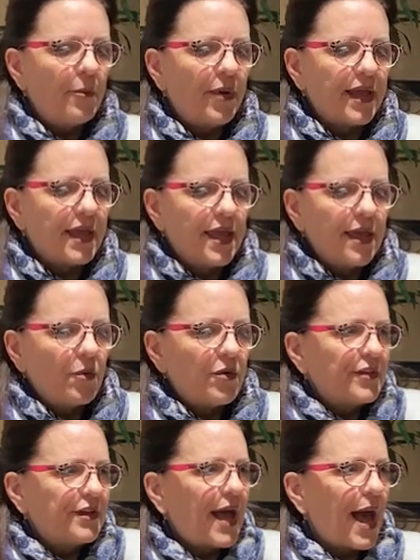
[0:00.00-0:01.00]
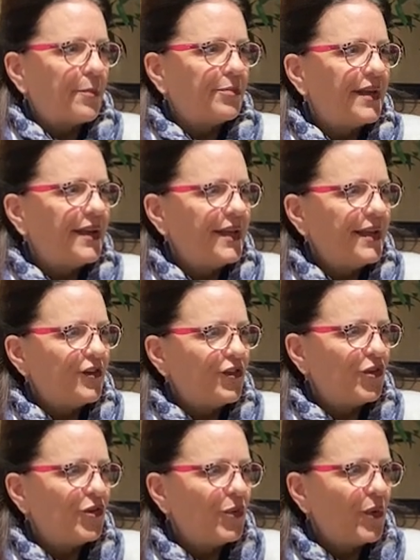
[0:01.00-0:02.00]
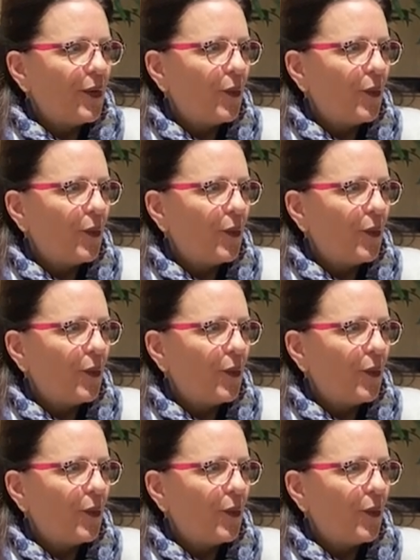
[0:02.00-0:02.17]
but he was adopted into